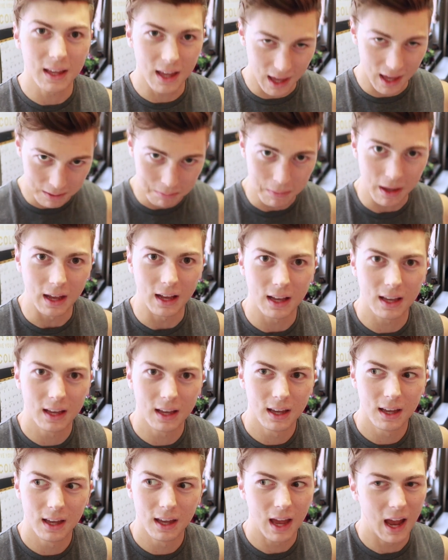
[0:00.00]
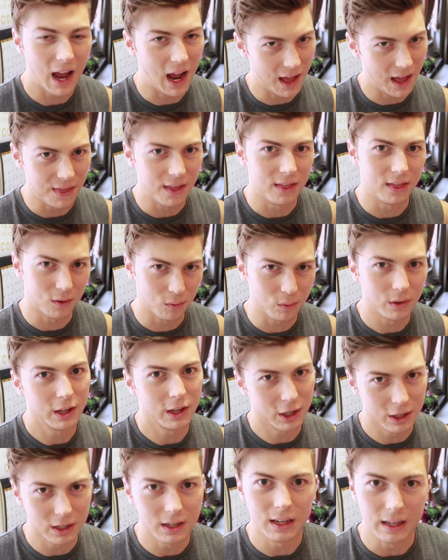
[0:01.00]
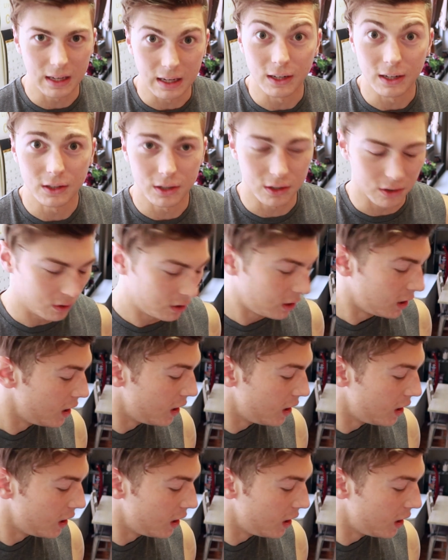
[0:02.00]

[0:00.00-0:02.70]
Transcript: and make, and then they're really good to eat too.